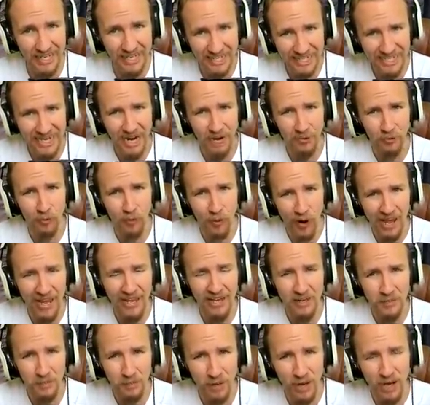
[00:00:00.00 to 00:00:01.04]
Yeah, way and
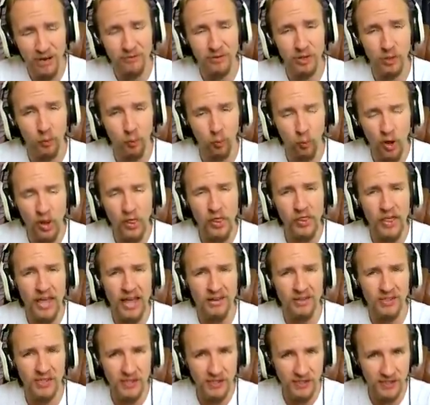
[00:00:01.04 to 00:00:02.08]
above the
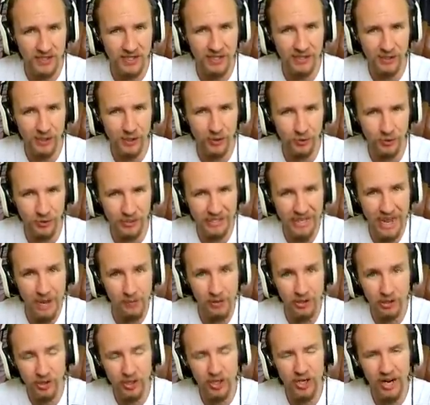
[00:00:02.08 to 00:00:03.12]
1,600
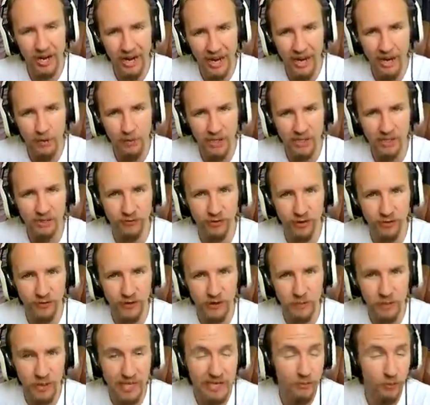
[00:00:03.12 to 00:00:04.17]
damage that an
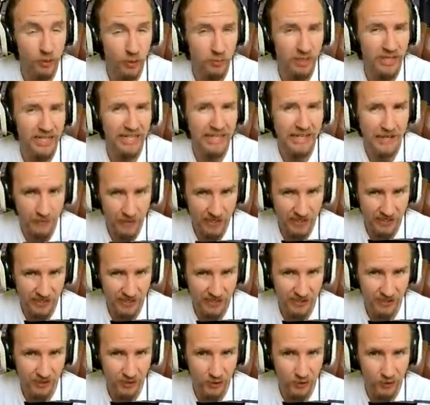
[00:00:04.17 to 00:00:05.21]
AMX-50B would be
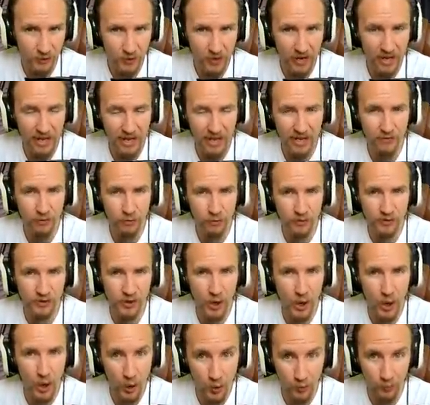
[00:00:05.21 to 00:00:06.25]
limited to if it was
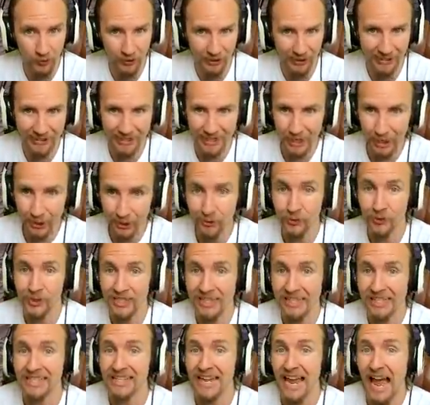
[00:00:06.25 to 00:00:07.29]
only using
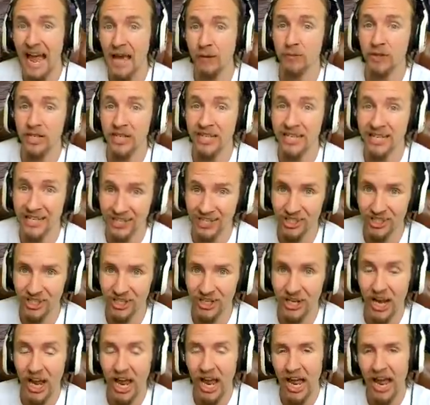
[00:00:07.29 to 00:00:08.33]
its
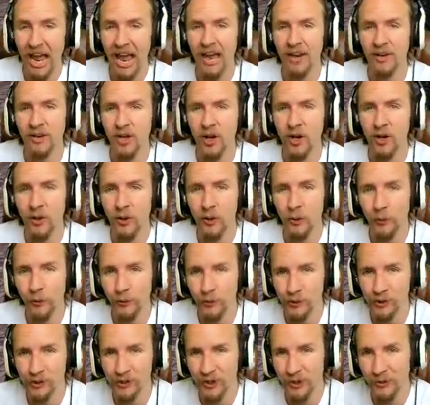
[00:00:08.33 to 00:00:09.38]
ammunition and not
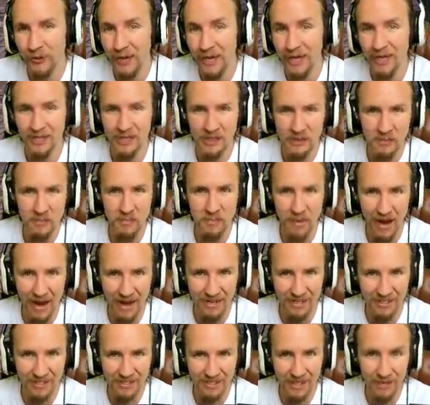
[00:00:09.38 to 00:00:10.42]
also its
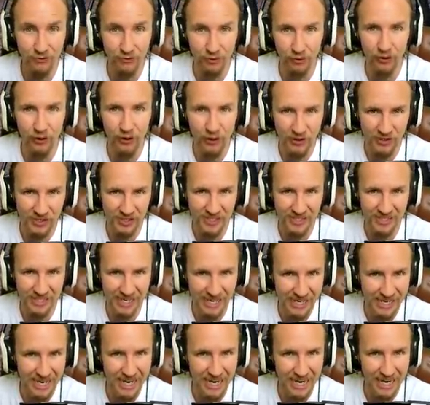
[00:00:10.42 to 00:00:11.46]
mass and
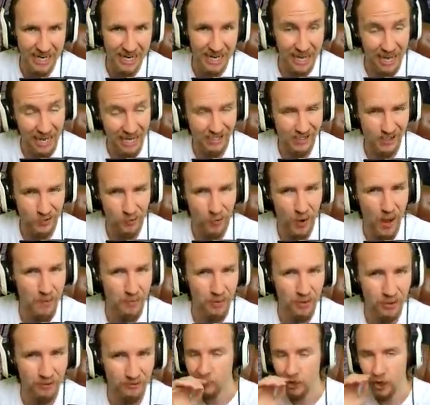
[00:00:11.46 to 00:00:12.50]
velocity as a
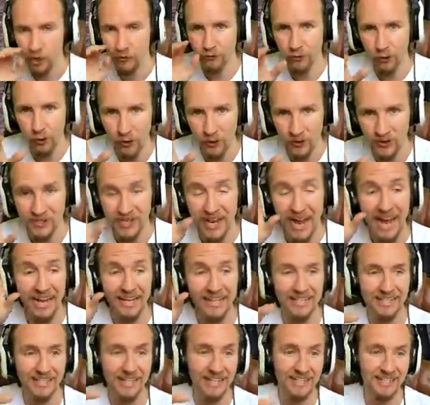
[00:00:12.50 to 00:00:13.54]
weapon. Of course, I
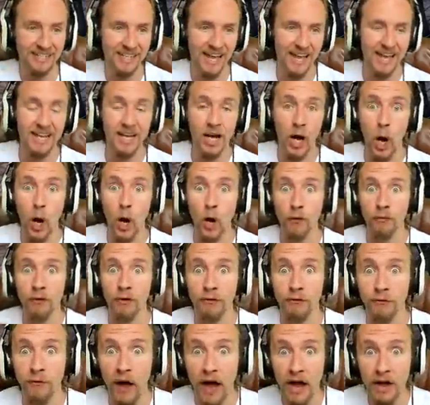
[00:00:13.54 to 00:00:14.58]
did take over
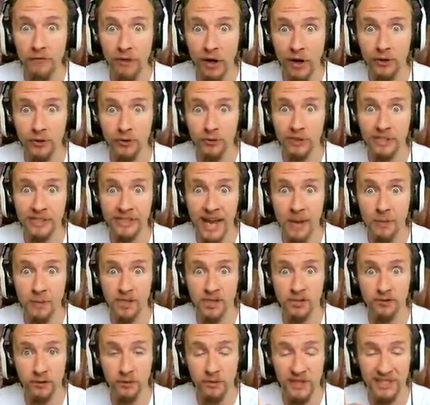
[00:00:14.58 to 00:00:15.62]
500 damage
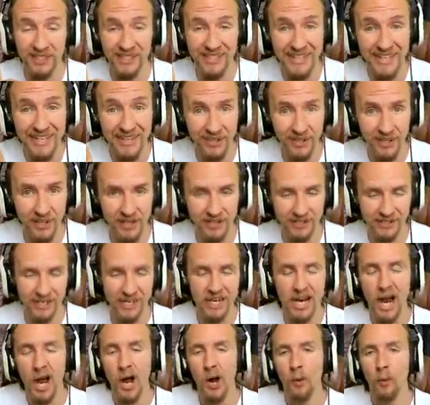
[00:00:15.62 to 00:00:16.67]
from the T-30
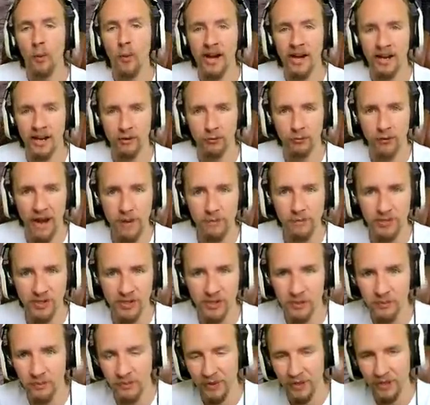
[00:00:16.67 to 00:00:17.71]
when I rammed
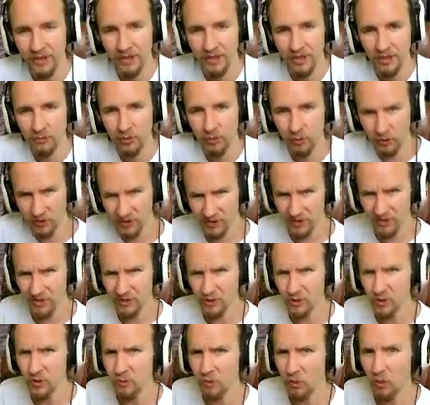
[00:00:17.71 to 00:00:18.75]
them, but what's going to
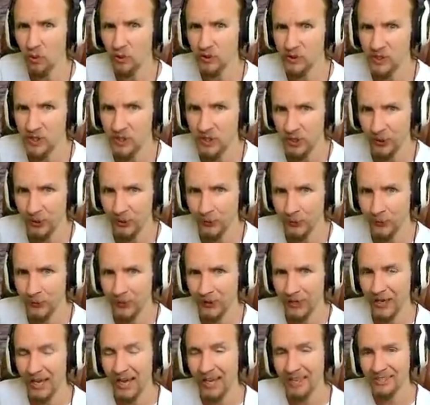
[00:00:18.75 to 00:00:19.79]
do more to you?
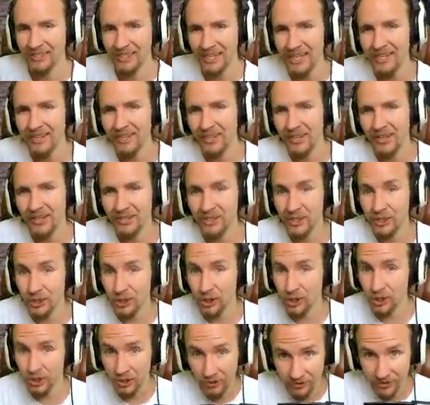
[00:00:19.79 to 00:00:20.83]
A T-30
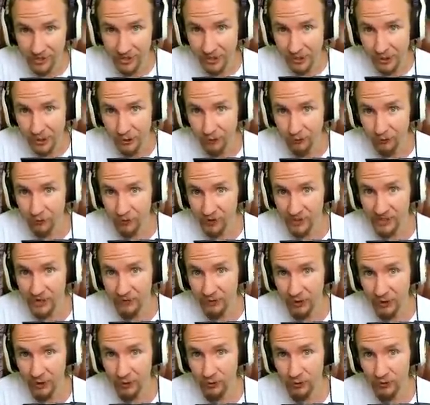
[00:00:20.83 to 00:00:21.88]
shooting you for
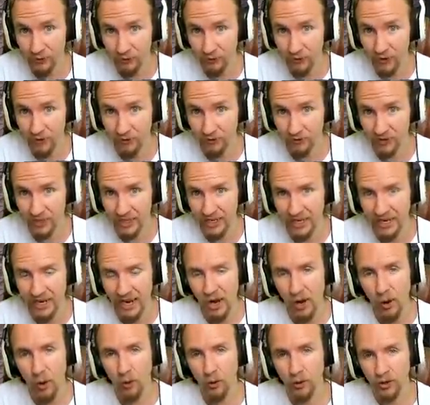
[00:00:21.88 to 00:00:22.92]
750,
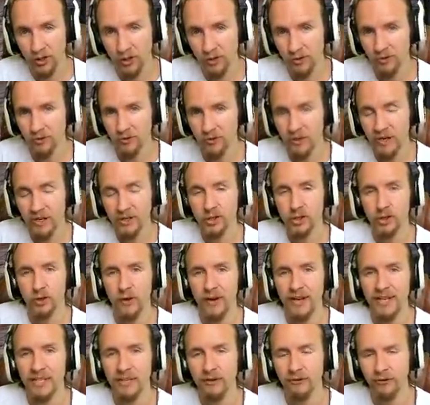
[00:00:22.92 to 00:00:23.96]
or you
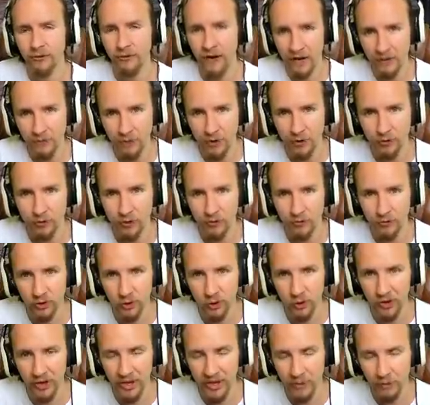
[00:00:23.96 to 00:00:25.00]
trading 500 of
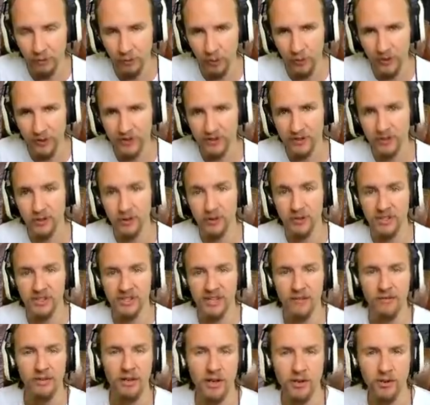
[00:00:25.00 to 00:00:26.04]
your hit points to do
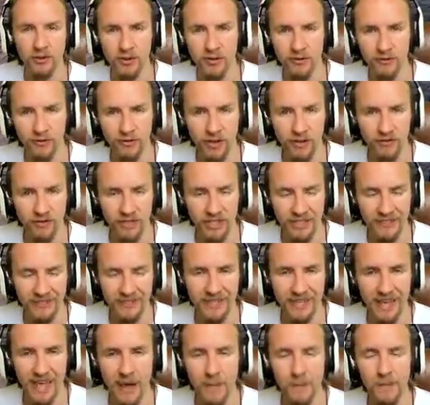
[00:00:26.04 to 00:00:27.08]
750 to
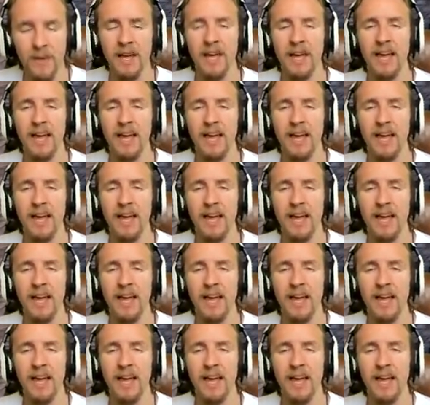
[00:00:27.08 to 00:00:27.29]
them,